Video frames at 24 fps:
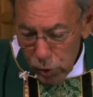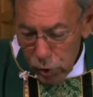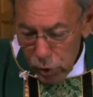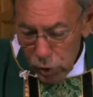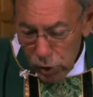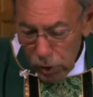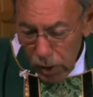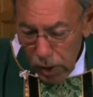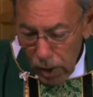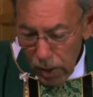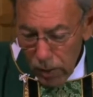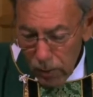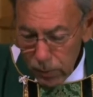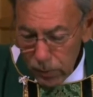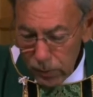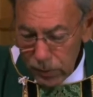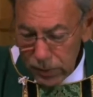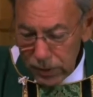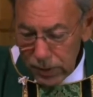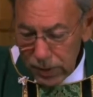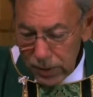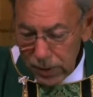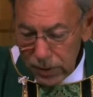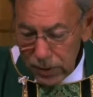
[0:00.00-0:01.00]
comes
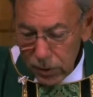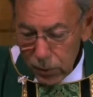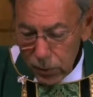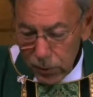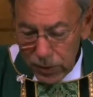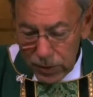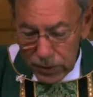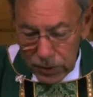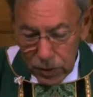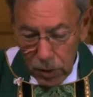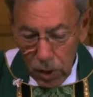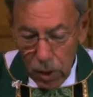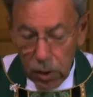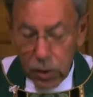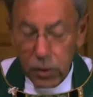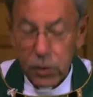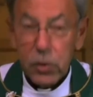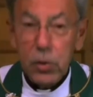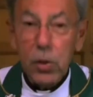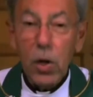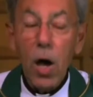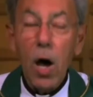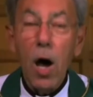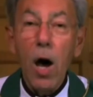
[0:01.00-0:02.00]
as a
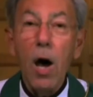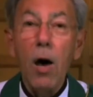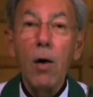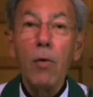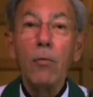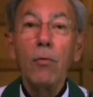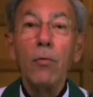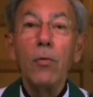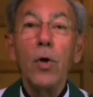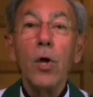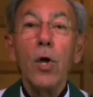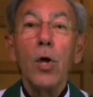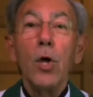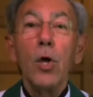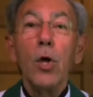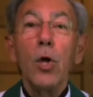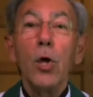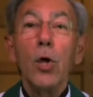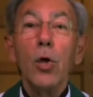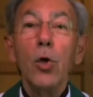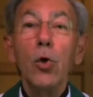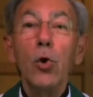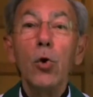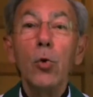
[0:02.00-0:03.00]
result of
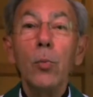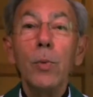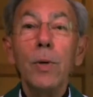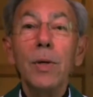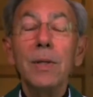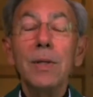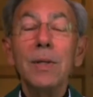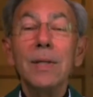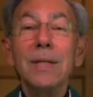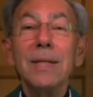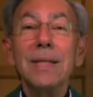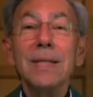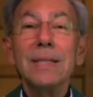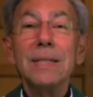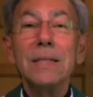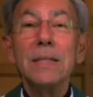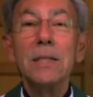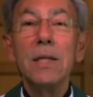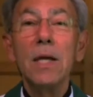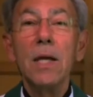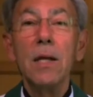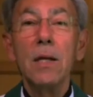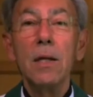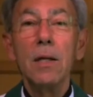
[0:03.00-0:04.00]
human
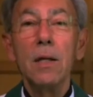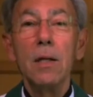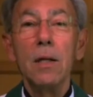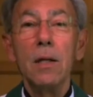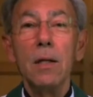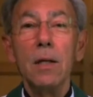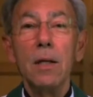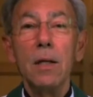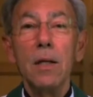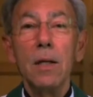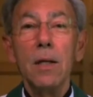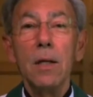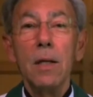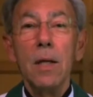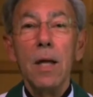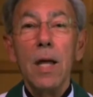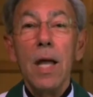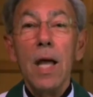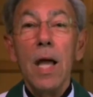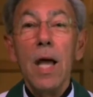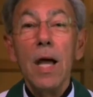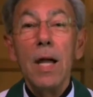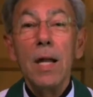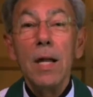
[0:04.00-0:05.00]
sin
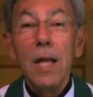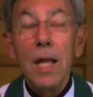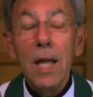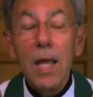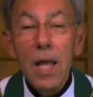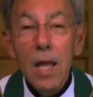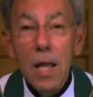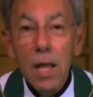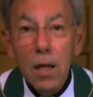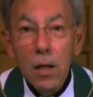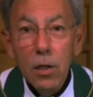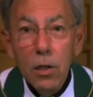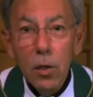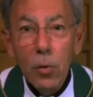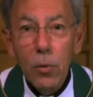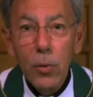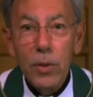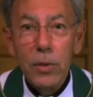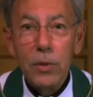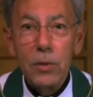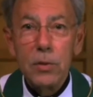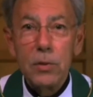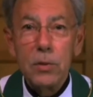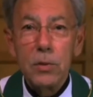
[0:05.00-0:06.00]
and
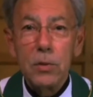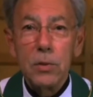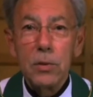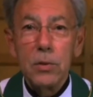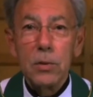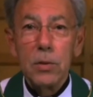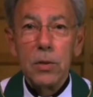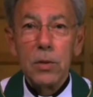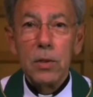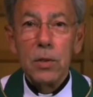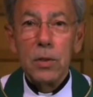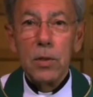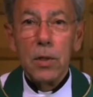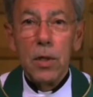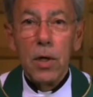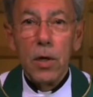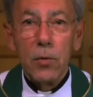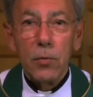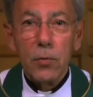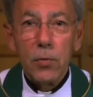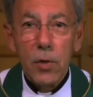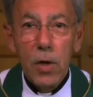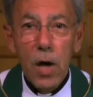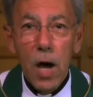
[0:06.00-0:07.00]
ignorance
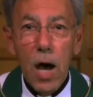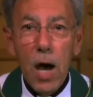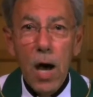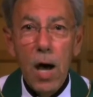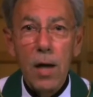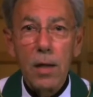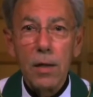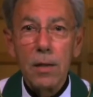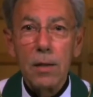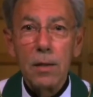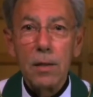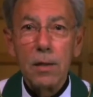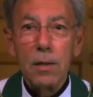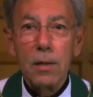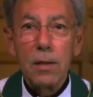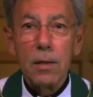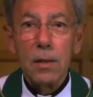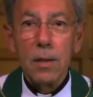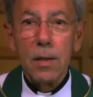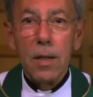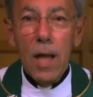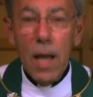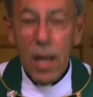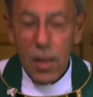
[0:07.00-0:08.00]
of God
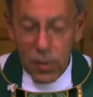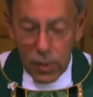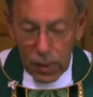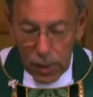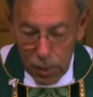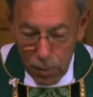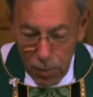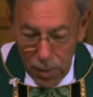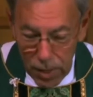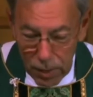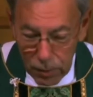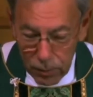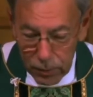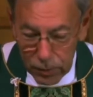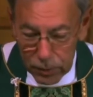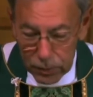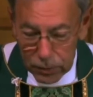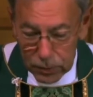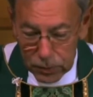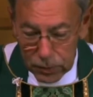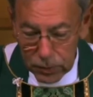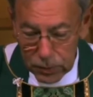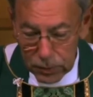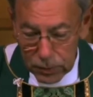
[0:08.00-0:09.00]
and the
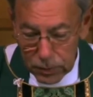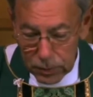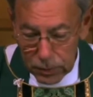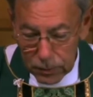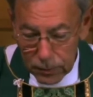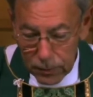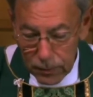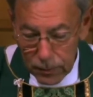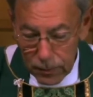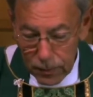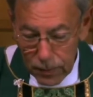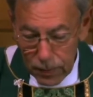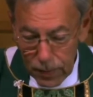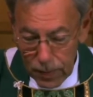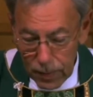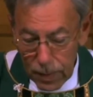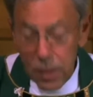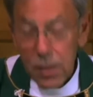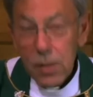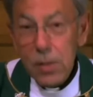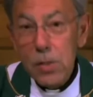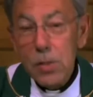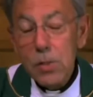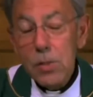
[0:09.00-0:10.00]
commandments.
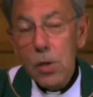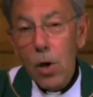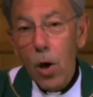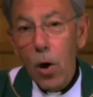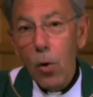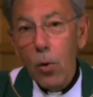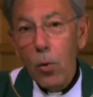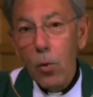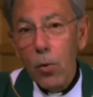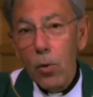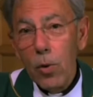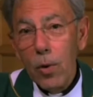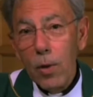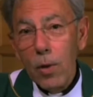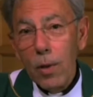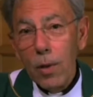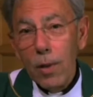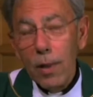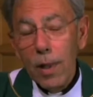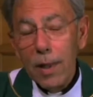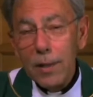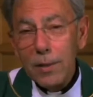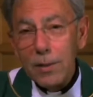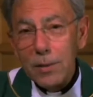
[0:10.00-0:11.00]
So
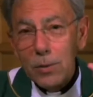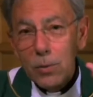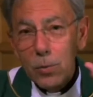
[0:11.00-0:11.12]
let's